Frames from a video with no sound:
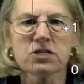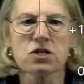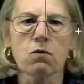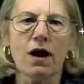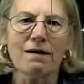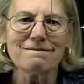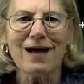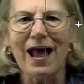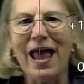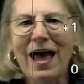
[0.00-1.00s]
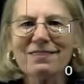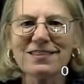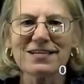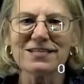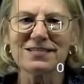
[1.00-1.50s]
So I had
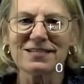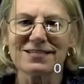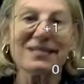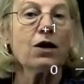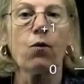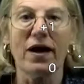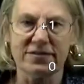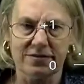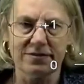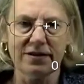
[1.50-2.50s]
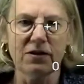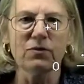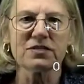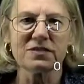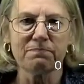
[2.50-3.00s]
this sequence, and it
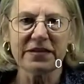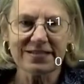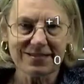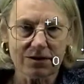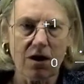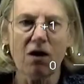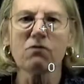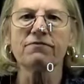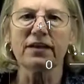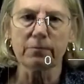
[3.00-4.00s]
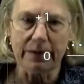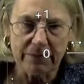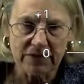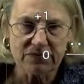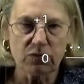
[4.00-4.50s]
was bit zero, followed by
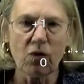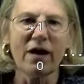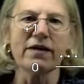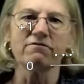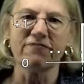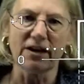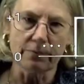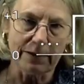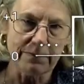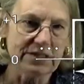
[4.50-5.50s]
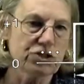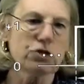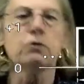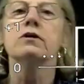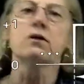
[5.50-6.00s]
bit one, followed by bit
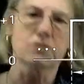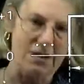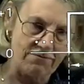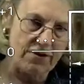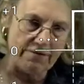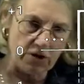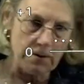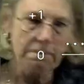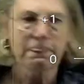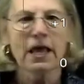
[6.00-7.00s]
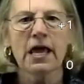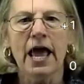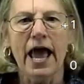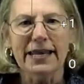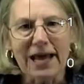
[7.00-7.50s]
two, and it goes on forever.
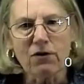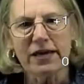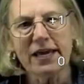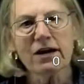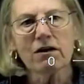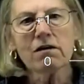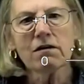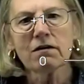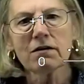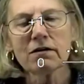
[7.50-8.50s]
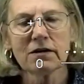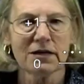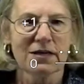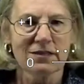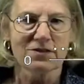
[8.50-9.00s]
And now here,
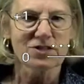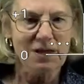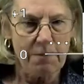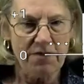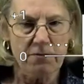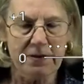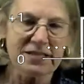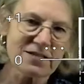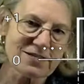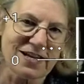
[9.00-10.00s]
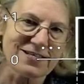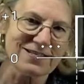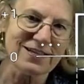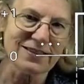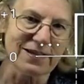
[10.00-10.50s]
there's some other bits because I
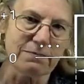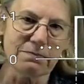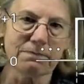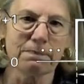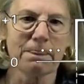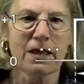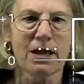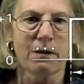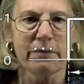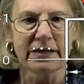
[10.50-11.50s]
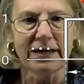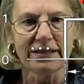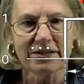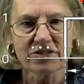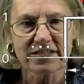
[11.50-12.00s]
slid them, but
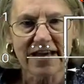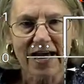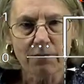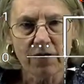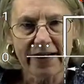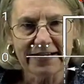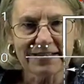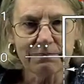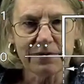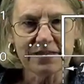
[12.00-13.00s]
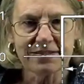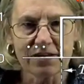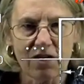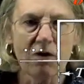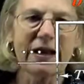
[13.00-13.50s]
there's a time where I get to
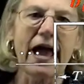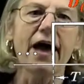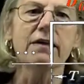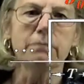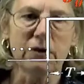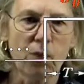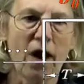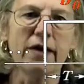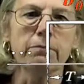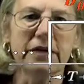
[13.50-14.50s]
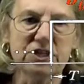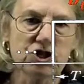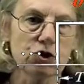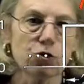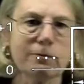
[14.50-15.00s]
B0 again, B1,
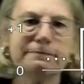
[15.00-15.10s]
B2.